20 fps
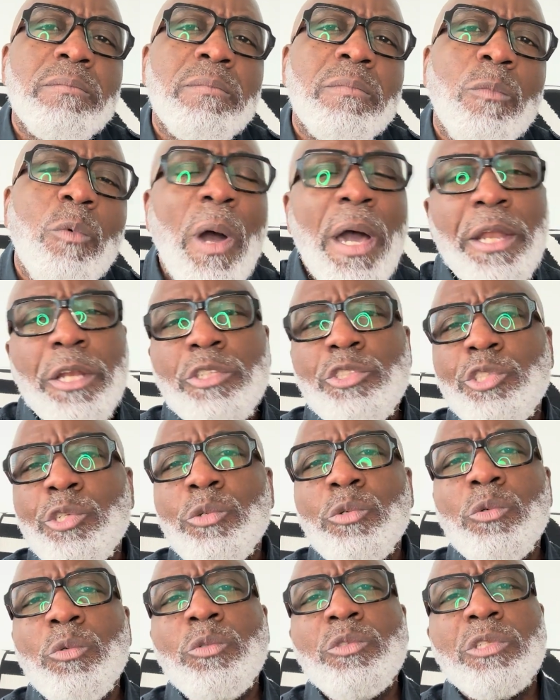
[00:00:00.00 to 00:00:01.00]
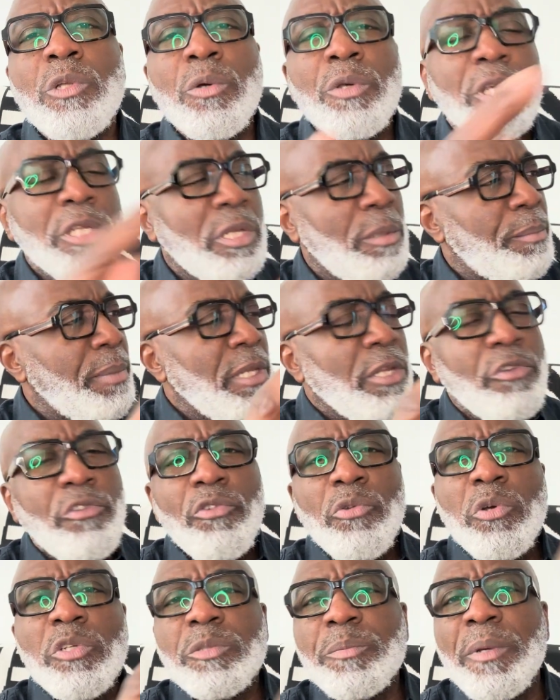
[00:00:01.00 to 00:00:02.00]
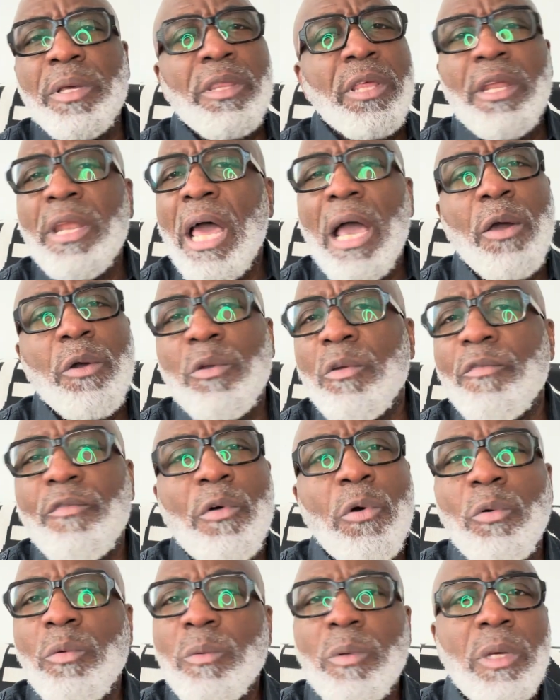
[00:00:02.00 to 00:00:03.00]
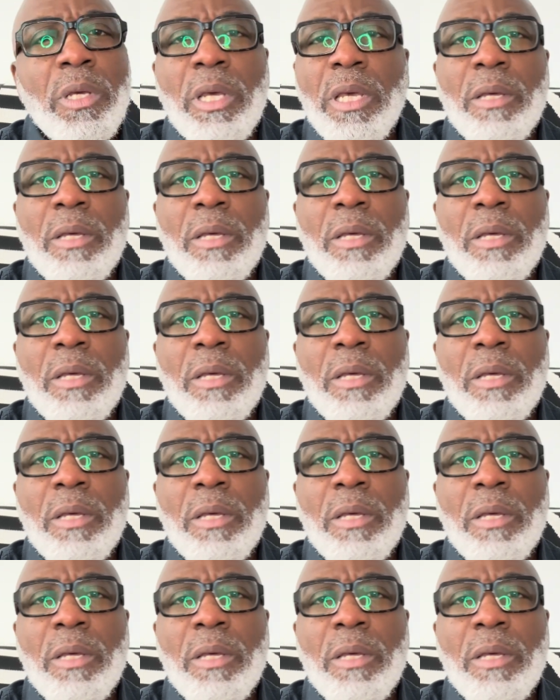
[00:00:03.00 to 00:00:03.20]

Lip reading: Why the Jews don't get the beating? The Jewish men, they're not going to vote